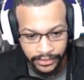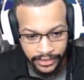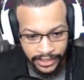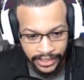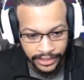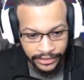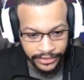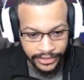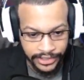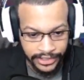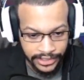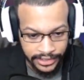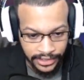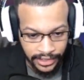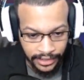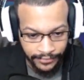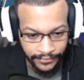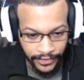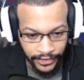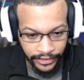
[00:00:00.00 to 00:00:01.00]
here, this is
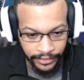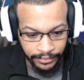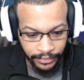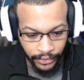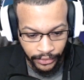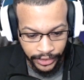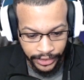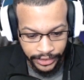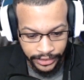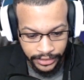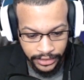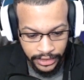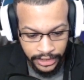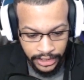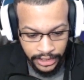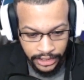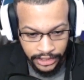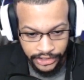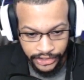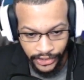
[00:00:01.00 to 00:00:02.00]
very important.
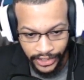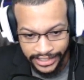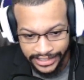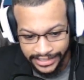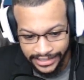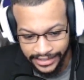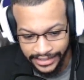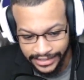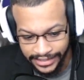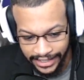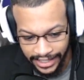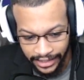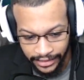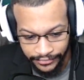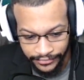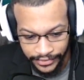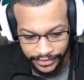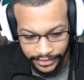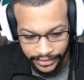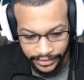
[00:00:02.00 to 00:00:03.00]
So I see this guy
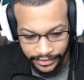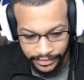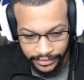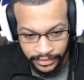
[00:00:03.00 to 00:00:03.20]
over here,